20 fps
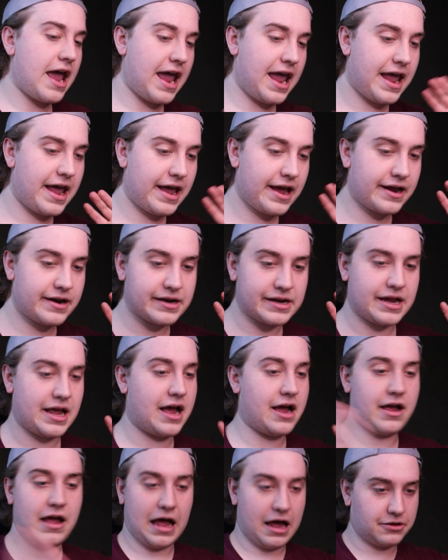and
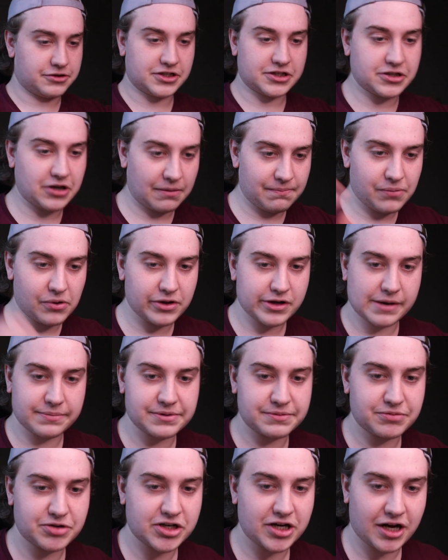I, will just start pulling up
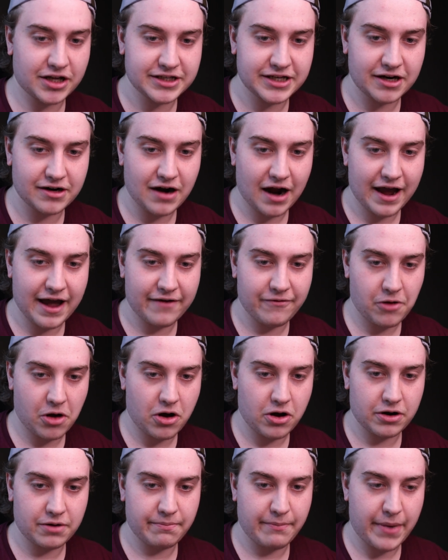some shots here I have
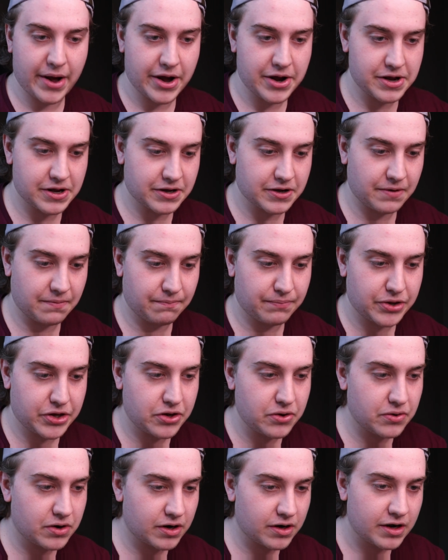on my
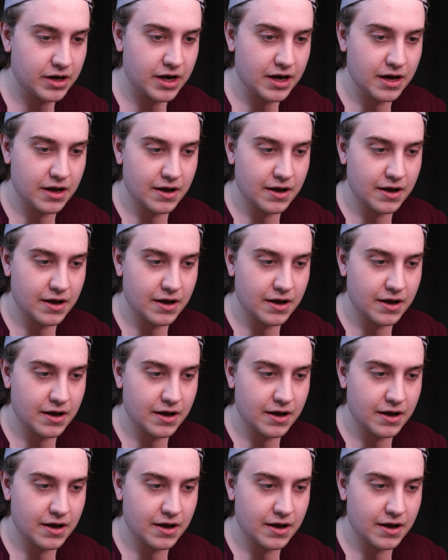computer.